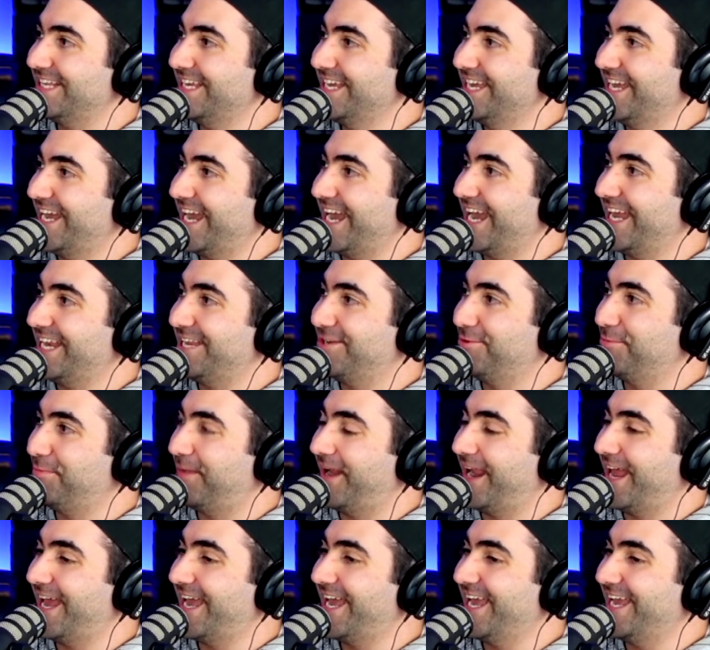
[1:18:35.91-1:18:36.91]
And he'll
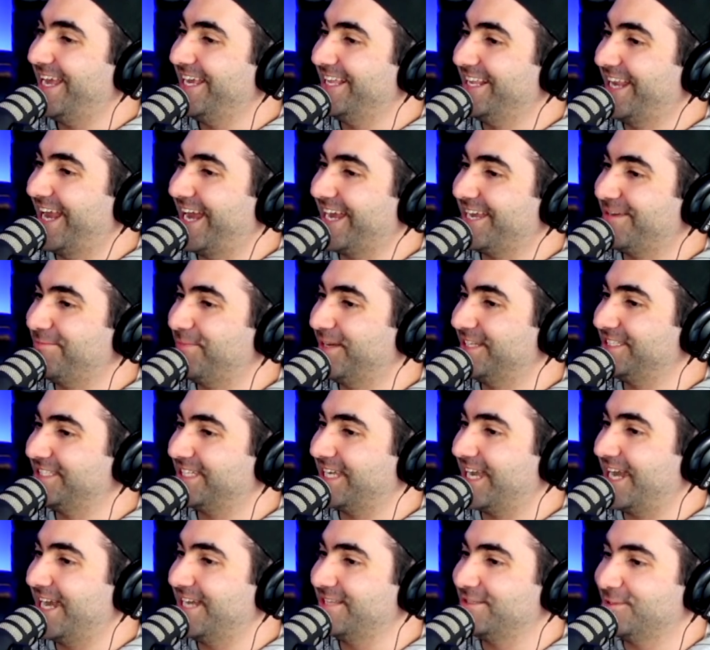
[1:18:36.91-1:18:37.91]
play like a bunch of
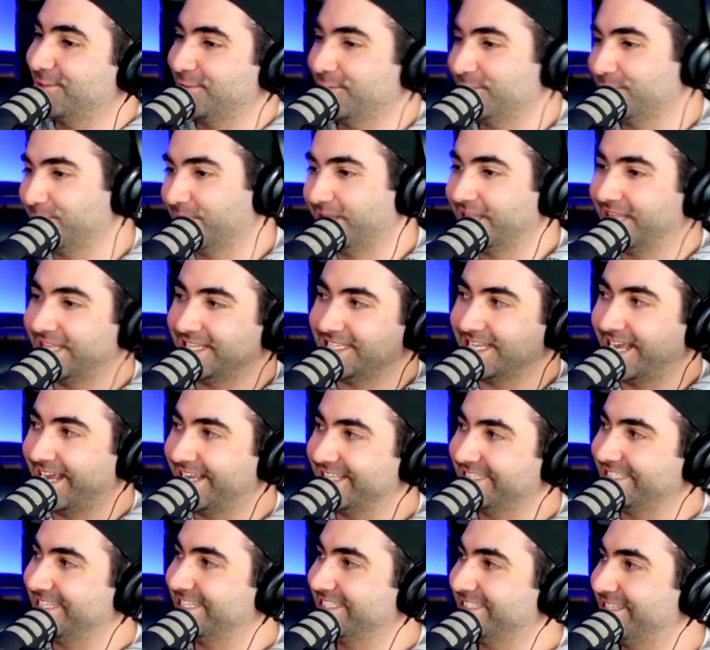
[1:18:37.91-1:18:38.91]
cartoons where they're
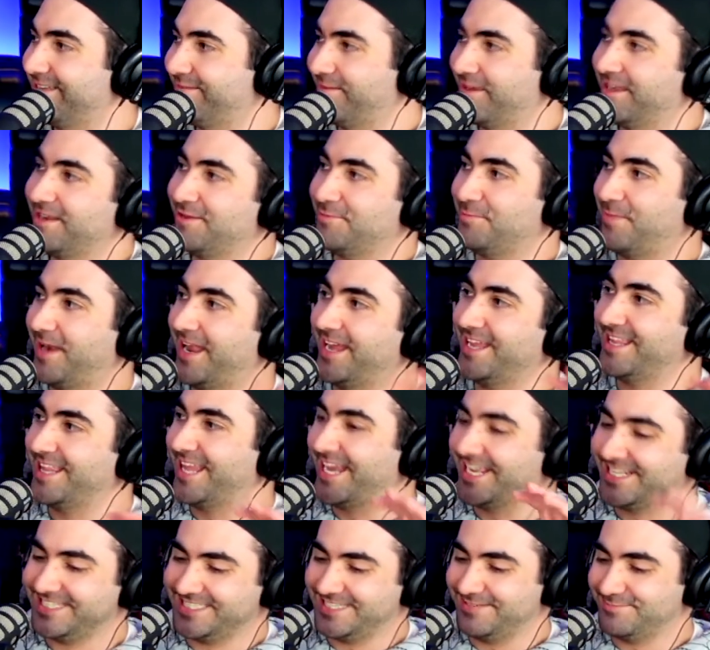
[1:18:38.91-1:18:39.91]
dancing or something, and he'll play
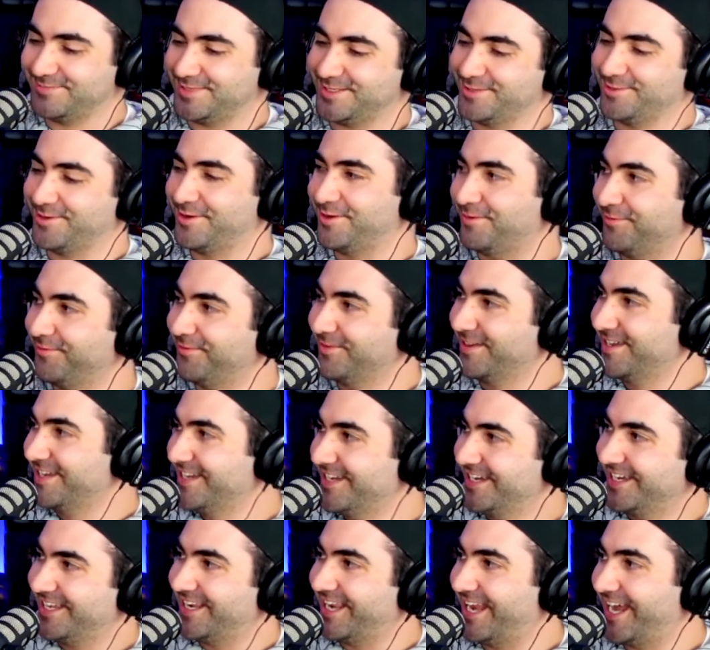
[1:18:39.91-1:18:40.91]
like some sort of
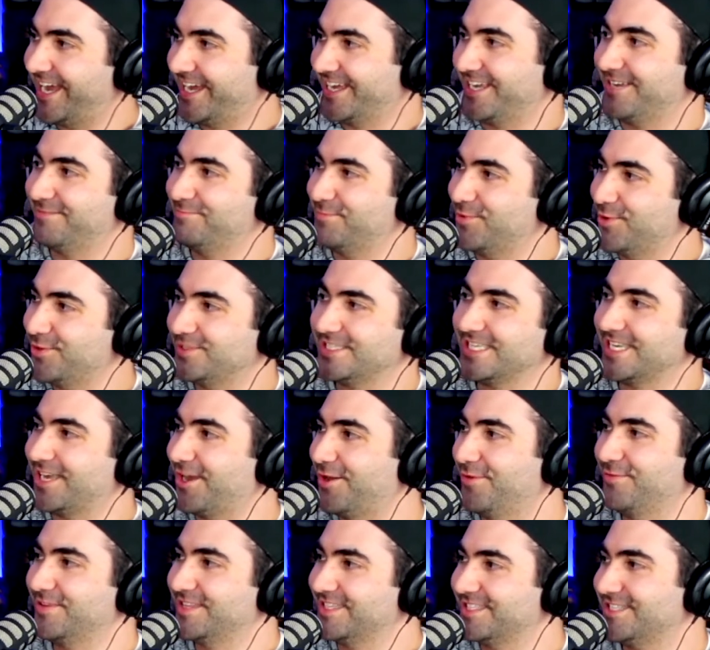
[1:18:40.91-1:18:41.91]
like music
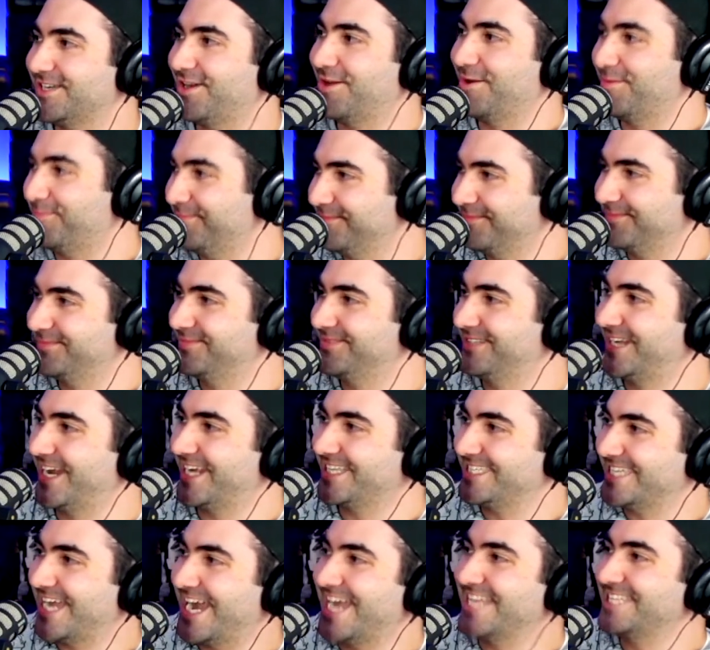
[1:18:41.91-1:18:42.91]
over the top,
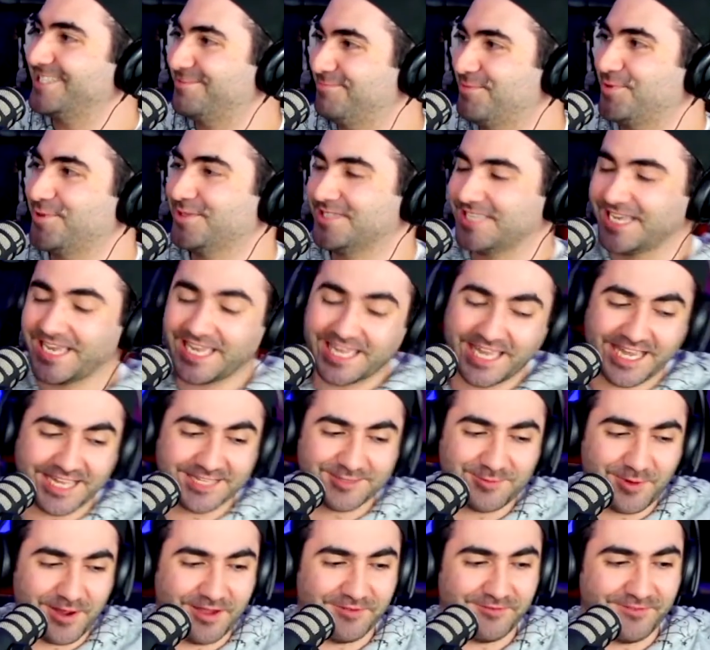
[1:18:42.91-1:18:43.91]
like dance music. Yeah,
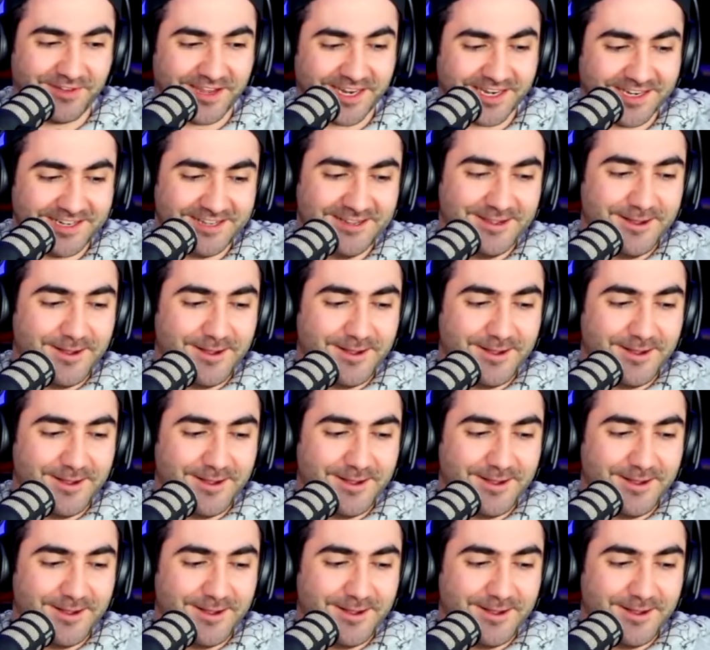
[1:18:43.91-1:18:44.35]
quite fun.